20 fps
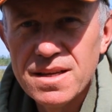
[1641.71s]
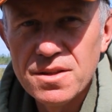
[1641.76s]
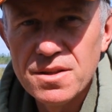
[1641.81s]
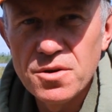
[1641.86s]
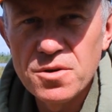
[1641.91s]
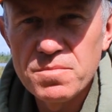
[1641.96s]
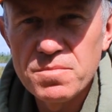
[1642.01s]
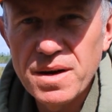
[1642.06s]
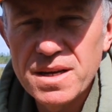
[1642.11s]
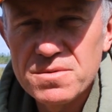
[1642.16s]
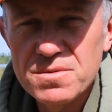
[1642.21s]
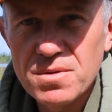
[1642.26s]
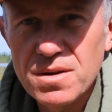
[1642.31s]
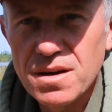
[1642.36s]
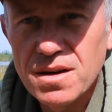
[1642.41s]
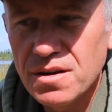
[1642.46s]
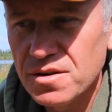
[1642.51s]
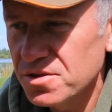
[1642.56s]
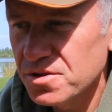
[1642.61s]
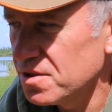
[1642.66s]
the hook baits will
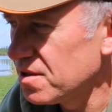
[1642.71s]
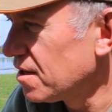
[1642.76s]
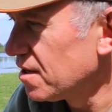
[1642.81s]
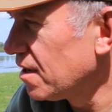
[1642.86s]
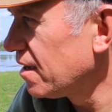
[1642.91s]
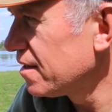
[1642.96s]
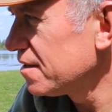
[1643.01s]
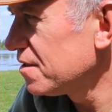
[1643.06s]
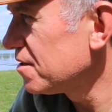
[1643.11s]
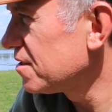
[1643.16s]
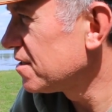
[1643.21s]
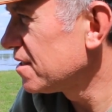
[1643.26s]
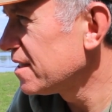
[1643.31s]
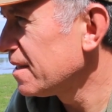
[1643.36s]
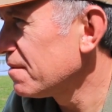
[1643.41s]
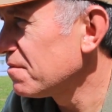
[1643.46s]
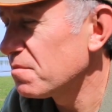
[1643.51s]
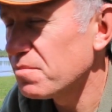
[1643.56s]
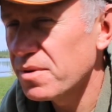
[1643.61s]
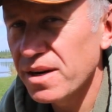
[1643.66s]
last. No, it just
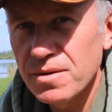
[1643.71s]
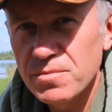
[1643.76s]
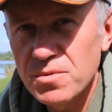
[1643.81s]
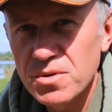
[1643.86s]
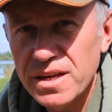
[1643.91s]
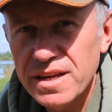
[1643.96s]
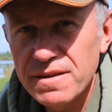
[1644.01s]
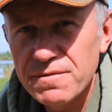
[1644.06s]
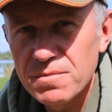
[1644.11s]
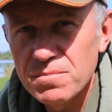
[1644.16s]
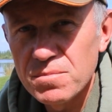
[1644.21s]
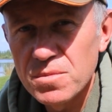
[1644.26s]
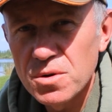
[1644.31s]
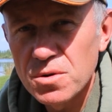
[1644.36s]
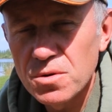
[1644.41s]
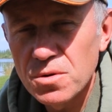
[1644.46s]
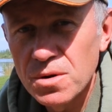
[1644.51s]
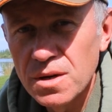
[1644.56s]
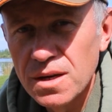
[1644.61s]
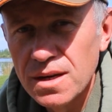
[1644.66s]
seems to bring them on even
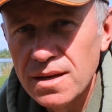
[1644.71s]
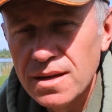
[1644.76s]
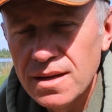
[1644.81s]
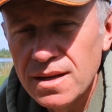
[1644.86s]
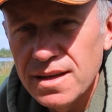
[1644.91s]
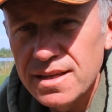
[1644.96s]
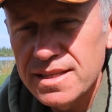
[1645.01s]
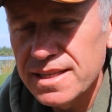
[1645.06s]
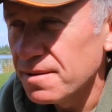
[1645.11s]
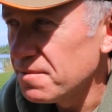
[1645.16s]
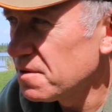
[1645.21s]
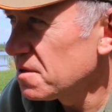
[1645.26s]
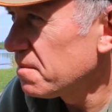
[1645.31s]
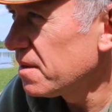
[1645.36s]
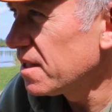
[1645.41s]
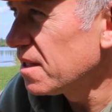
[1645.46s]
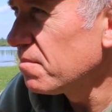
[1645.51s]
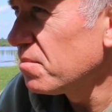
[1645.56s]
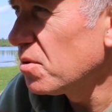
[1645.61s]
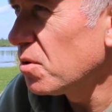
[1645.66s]
more. Seems to
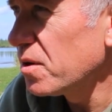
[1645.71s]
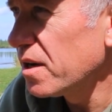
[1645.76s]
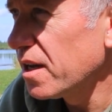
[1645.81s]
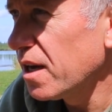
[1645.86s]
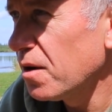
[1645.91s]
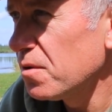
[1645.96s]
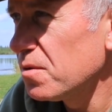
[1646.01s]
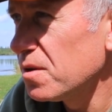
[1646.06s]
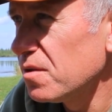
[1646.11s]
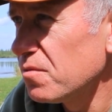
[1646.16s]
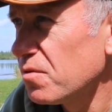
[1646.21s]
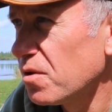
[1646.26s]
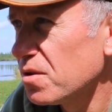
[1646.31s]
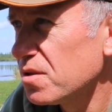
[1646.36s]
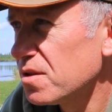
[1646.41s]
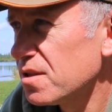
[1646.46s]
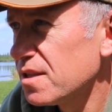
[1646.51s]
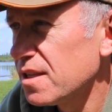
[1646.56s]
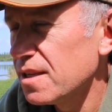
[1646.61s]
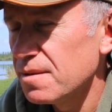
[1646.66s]
be the boilie only
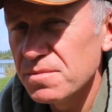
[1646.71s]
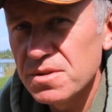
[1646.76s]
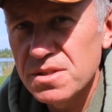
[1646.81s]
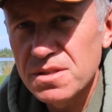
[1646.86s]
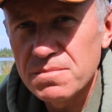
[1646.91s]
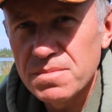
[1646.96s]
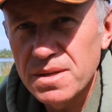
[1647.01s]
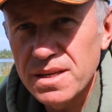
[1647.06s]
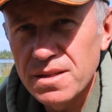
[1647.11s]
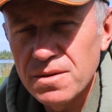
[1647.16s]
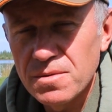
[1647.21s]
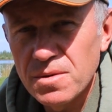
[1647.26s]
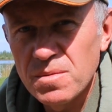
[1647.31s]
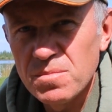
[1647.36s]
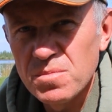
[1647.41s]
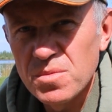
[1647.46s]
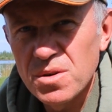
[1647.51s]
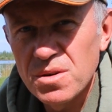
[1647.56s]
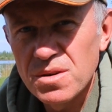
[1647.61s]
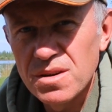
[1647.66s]
rod seems to be the
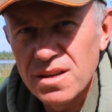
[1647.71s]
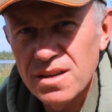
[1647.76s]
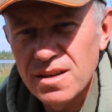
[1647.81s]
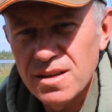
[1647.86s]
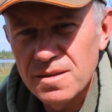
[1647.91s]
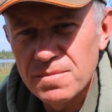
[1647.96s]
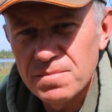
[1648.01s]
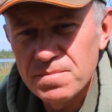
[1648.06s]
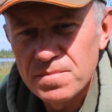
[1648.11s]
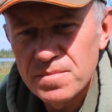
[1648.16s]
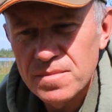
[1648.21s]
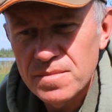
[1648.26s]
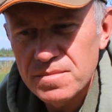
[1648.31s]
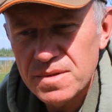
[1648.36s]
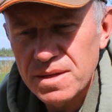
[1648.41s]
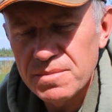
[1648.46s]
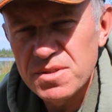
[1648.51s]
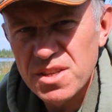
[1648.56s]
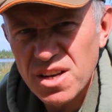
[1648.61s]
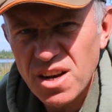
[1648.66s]
one what
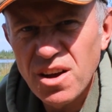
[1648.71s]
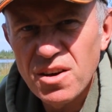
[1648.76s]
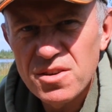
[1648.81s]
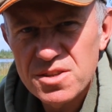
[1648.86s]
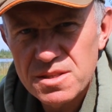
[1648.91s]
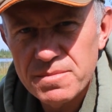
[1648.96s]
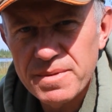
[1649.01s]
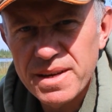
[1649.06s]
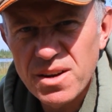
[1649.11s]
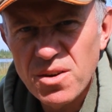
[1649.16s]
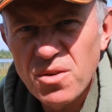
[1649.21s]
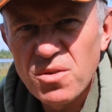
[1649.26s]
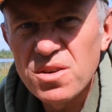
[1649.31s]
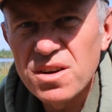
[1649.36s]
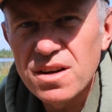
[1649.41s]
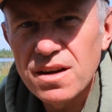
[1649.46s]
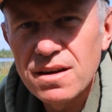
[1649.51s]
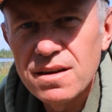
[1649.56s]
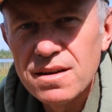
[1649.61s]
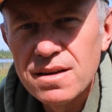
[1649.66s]
seems to last a bit
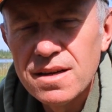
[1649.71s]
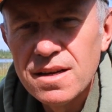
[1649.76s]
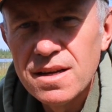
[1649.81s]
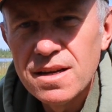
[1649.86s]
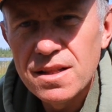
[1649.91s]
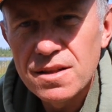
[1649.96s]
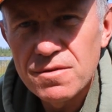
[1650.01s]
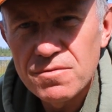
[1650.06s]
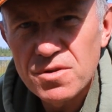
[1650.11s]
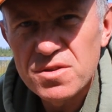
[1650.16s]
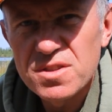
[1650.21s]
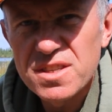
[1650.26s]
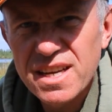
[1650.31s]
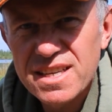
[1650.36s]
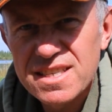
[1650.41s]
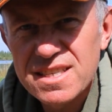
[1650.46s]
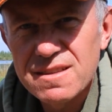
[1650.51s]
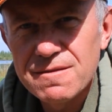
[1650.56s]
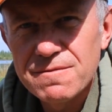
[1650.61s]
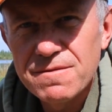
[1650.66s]
longer. The rod's
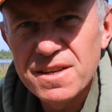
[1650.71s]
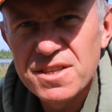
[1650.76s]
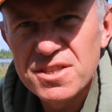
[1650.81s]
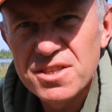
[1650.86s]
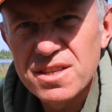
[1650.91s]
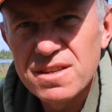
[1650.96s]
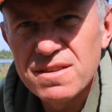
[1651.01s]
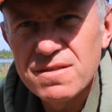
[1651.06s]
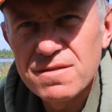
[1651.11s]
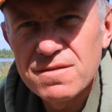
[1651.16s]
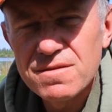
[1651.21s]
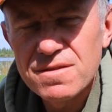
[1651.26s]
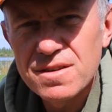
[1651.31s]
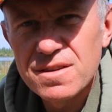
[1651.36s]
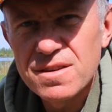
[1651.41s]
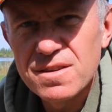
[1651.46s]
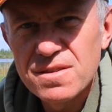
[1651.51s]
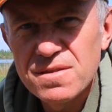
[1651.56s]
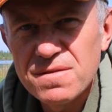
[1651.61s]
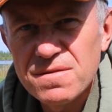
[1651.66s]
actually fishing
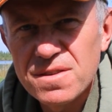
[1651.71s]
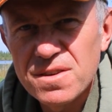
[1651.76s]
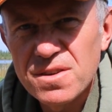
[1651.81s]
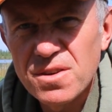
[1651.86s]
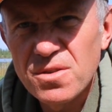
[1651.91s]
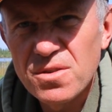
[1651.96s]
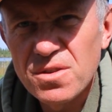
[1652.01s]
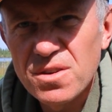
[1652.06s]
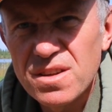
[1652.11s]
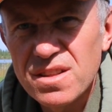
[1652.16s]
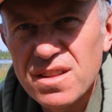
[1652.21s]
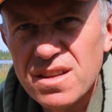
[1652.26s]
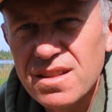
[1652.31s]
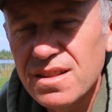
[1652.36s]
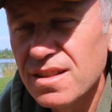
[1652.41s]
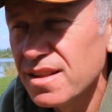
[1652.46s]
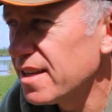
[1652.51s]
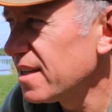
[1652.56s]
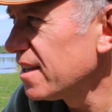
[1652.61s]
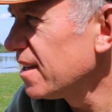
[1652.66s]
for longer
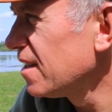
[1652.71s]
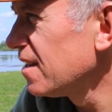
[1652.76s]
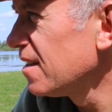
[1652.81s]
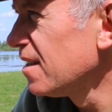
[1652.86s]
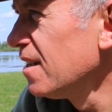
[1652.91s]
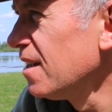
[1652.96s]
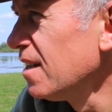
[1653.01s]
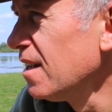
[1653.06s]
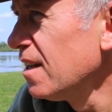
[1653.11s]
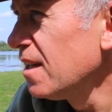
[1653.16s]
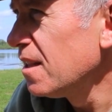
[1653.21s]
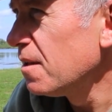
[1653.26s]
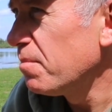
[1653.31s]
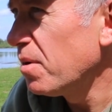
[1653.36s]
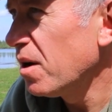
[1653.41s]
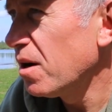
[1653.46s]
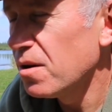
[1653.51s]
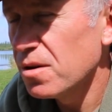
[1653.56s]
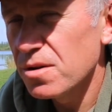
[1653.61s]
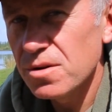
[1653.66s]
than the
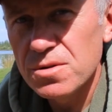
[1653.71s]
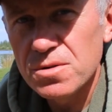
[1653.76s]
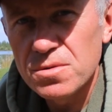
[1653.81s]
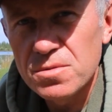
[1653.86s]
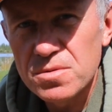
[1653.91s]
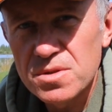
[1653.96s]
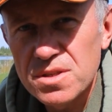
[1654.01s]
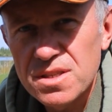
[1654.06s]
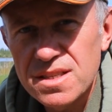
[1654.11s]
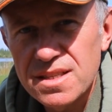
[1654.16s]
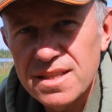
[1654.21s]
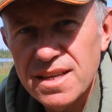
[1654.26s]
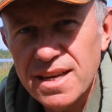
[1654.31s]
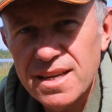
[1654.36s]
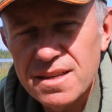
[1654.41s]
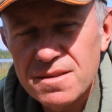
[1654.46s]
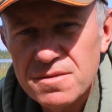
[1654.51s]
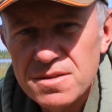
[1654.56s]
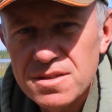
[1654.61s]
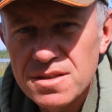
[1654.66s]
particles and
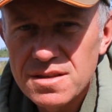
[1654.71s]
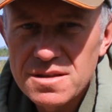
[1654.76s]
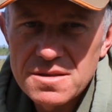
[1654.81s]
that, so